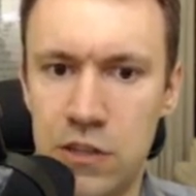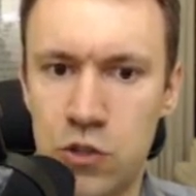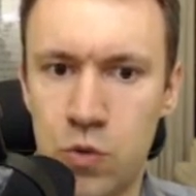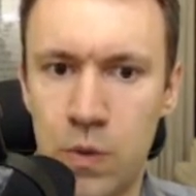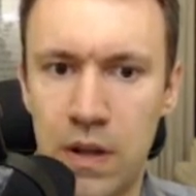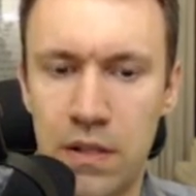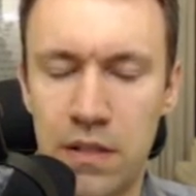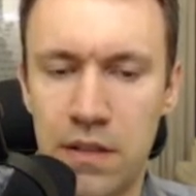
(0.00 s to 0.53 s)

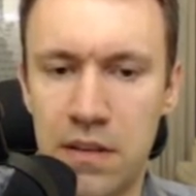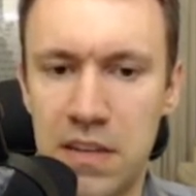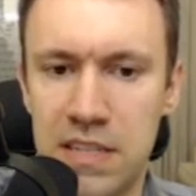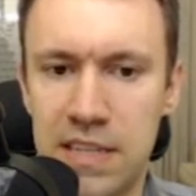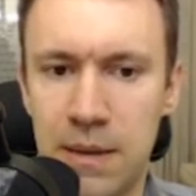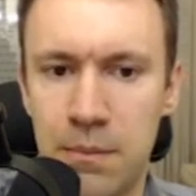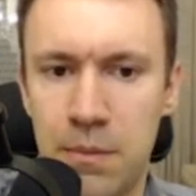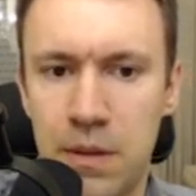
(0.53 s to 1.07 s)
12th of
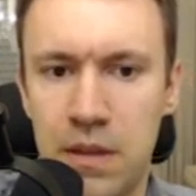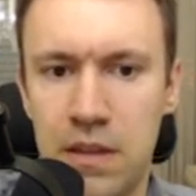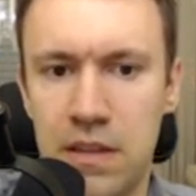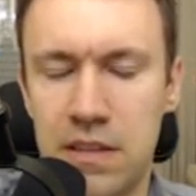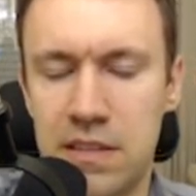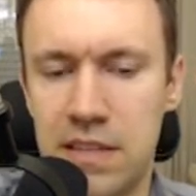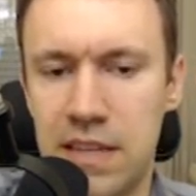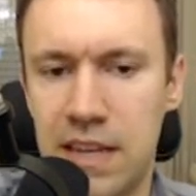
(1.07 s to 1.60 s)
December
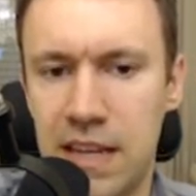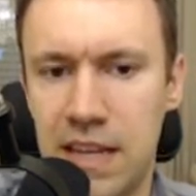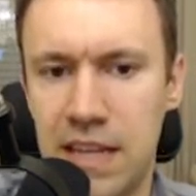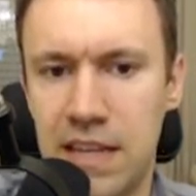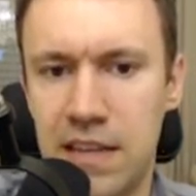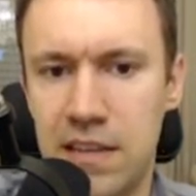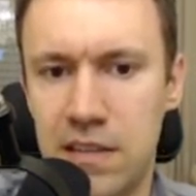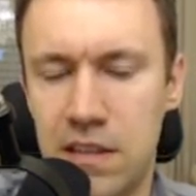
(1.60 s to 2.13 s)
and today
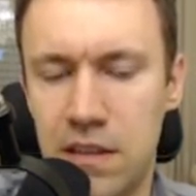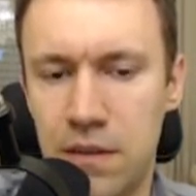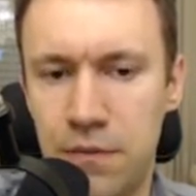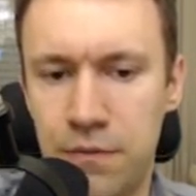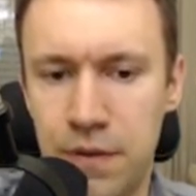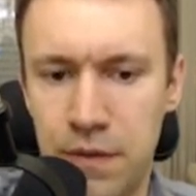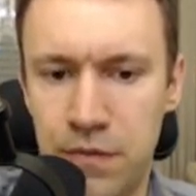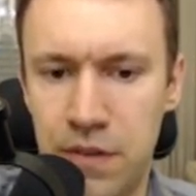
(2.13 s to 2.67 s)
is the
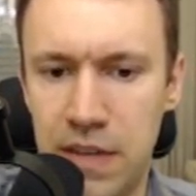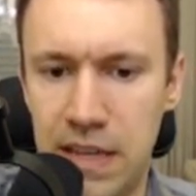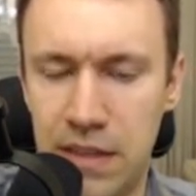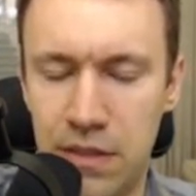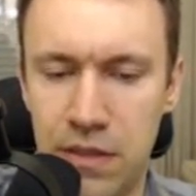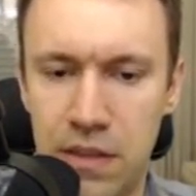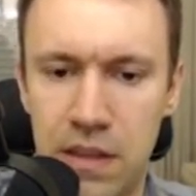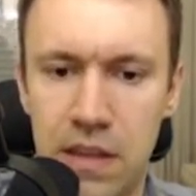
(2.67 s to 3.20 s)

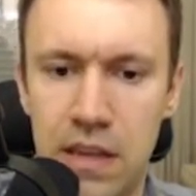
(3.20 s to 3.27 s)
15th.